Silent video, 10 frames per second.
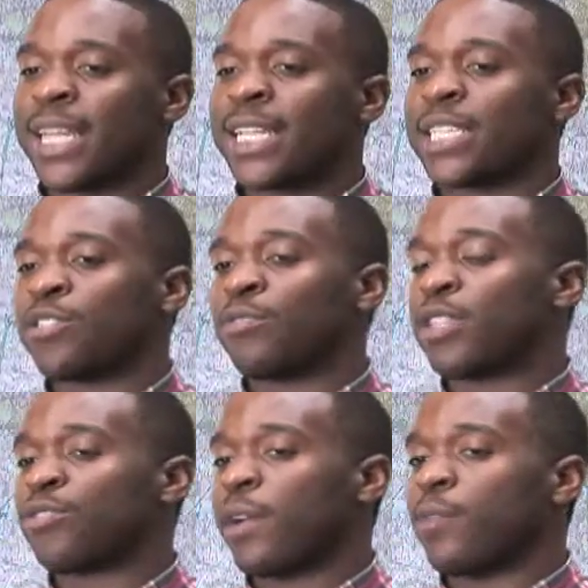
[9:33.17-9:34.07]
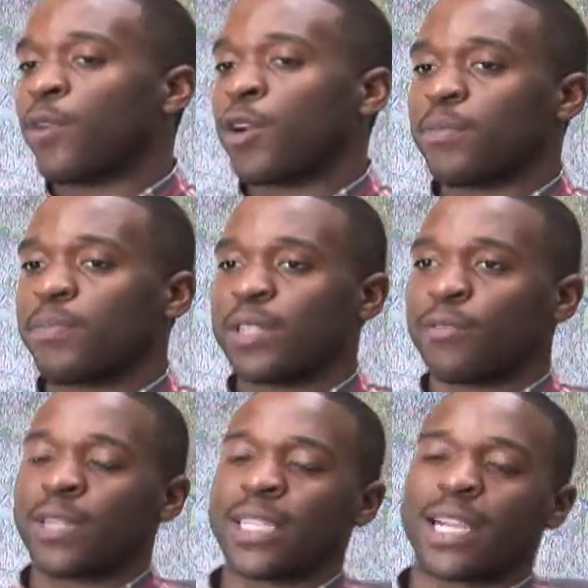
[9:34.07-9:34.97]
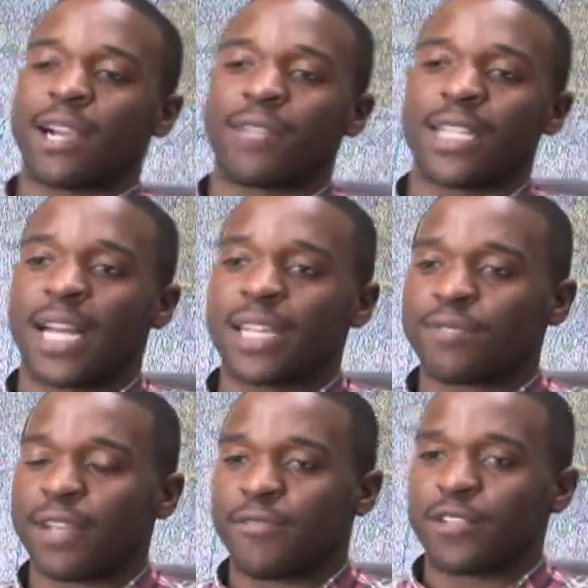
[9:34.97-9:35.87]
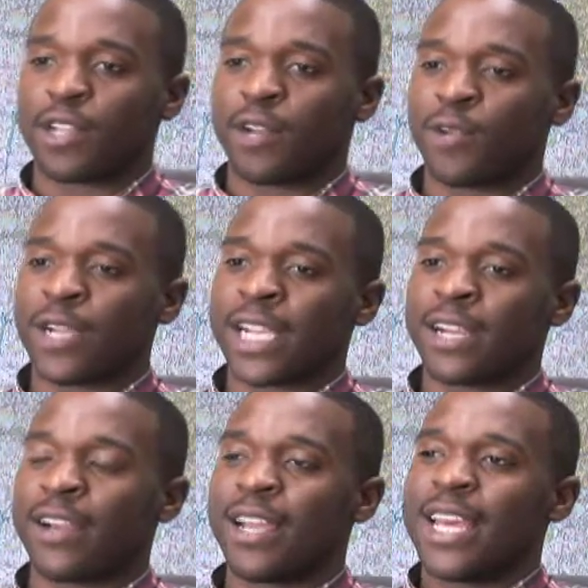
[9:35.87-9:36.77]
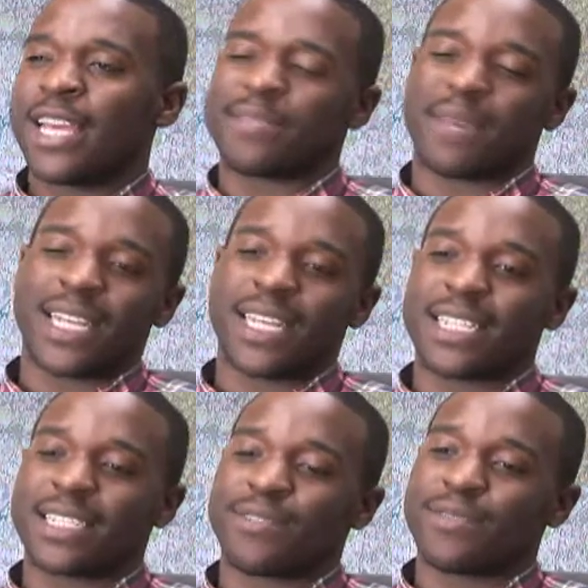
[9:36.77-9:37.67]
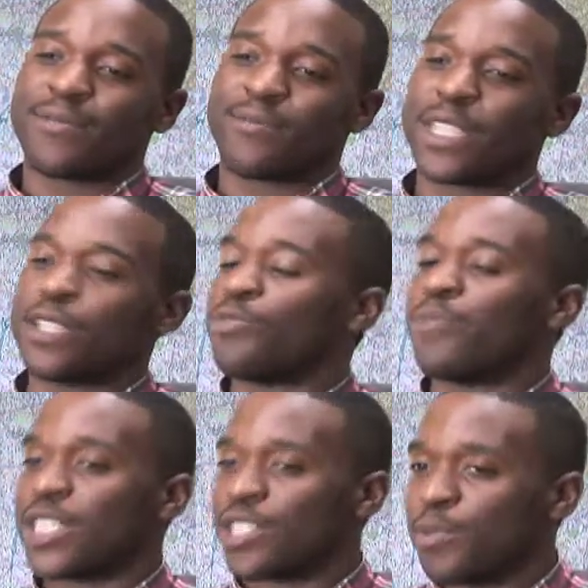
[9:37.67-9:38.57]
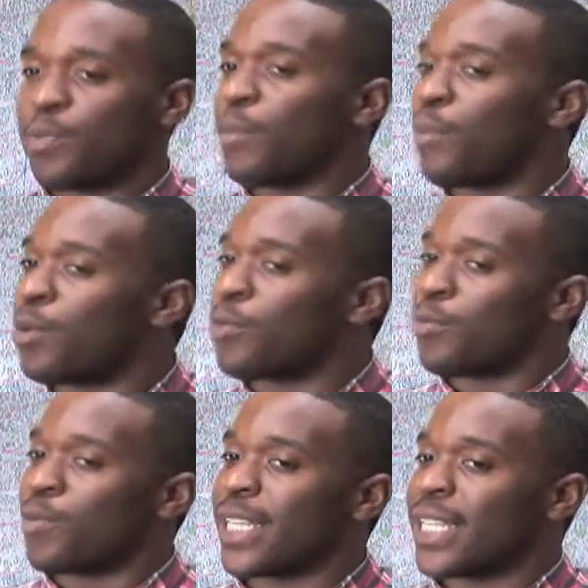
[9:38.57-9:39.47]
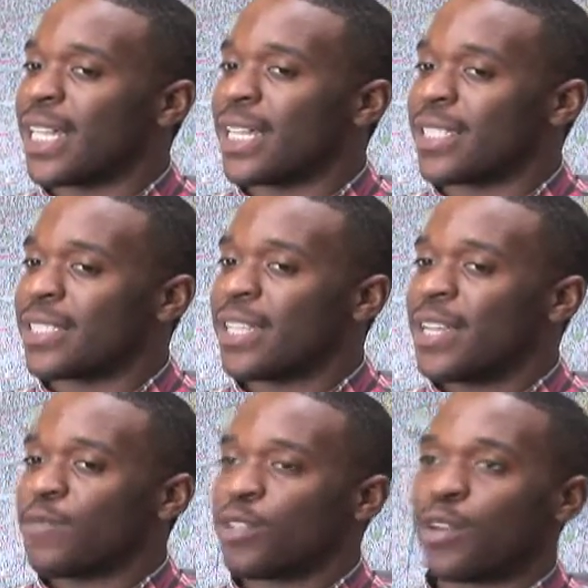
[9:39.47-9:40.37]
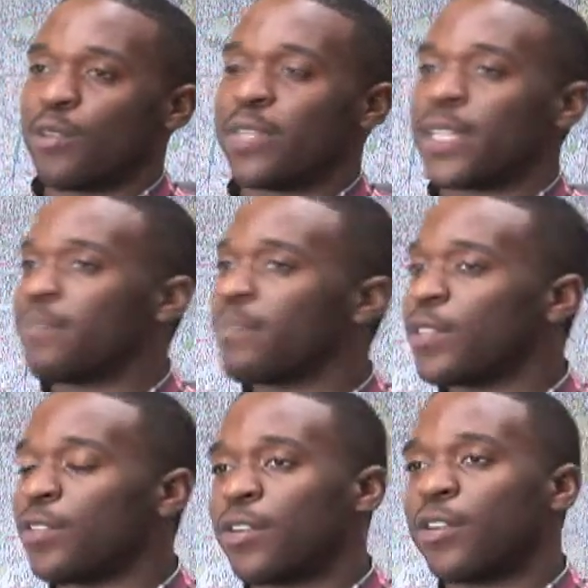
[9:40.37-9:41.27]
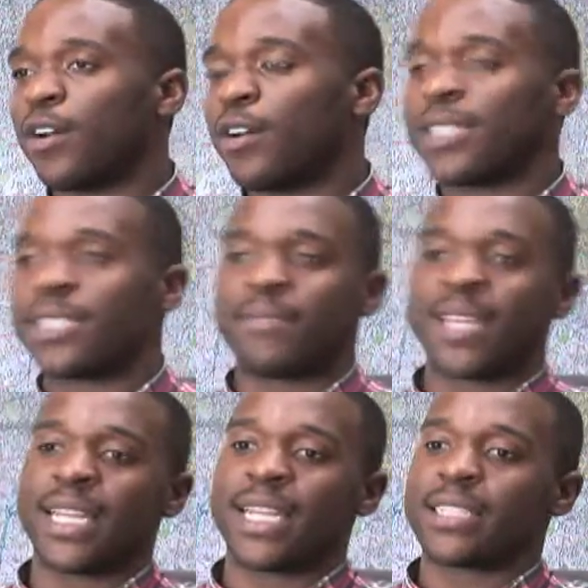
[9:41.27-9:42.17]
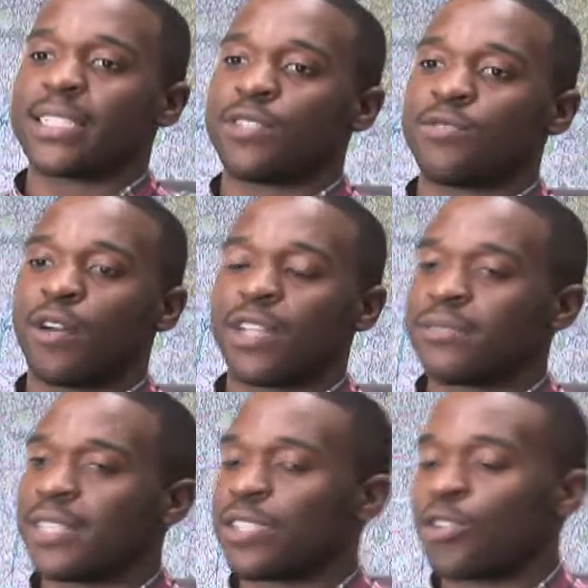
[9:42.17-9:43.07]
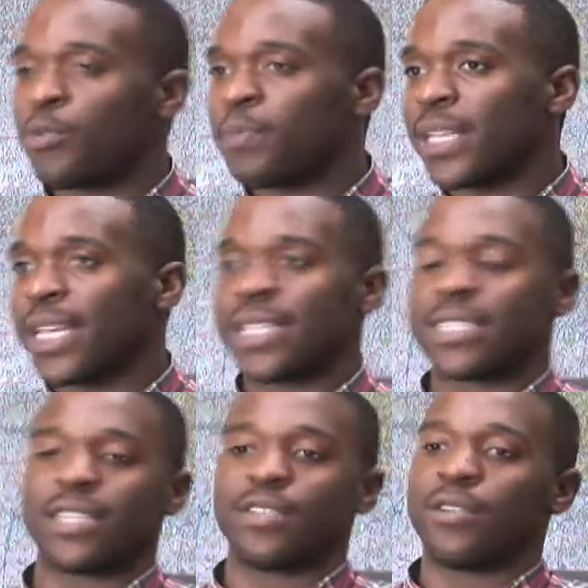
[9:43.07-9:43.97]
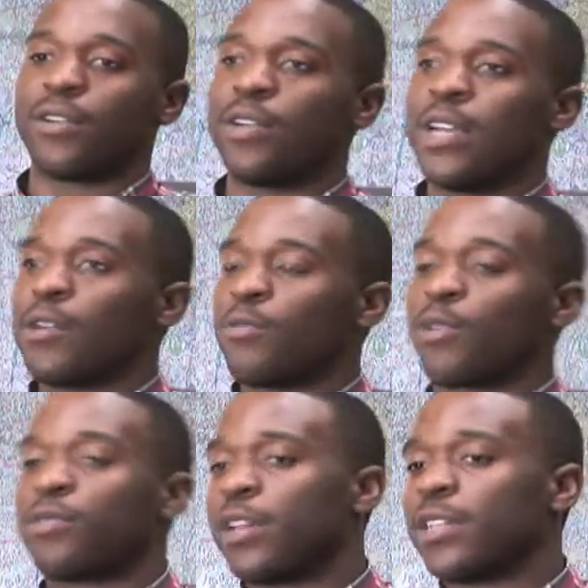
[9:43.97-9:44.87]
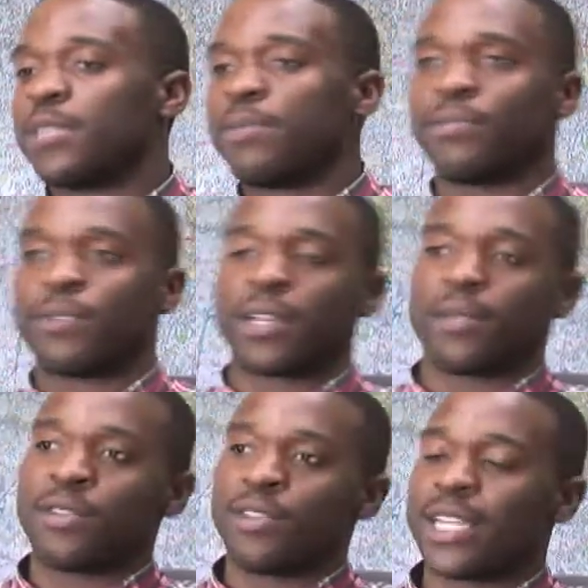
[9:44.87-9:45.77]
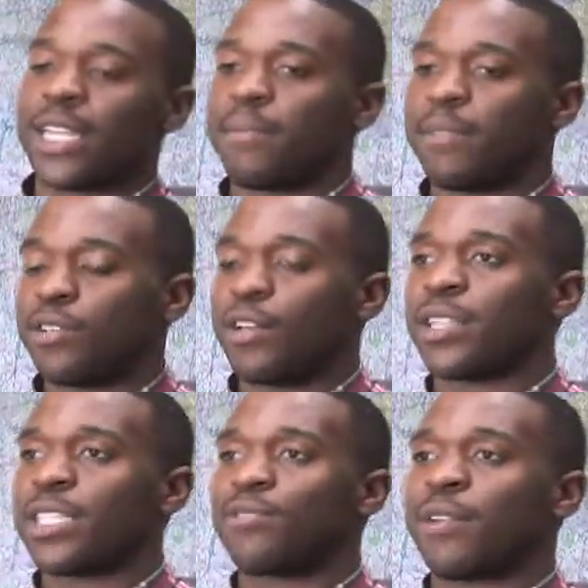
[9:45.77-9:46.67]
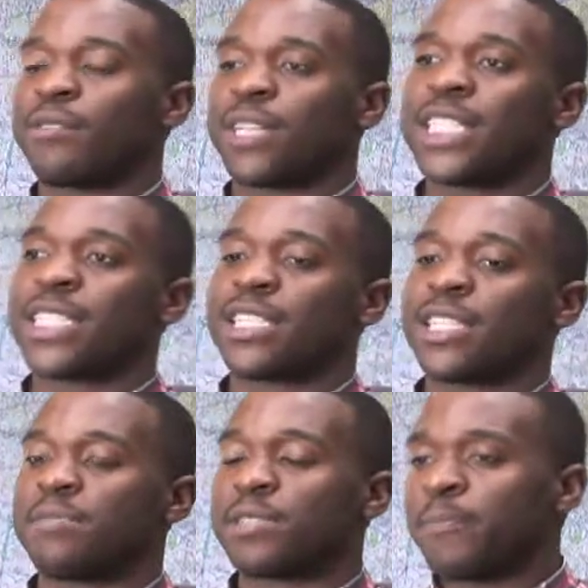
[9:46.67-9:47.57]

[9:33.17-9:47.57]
does so much great work, but the one thing I realized when I first started working here is MANNA doesn't really do much to promote what it does. You know, we, go to all these meetings and do all of these openings and, work with all these people in the community and build all these great relationships,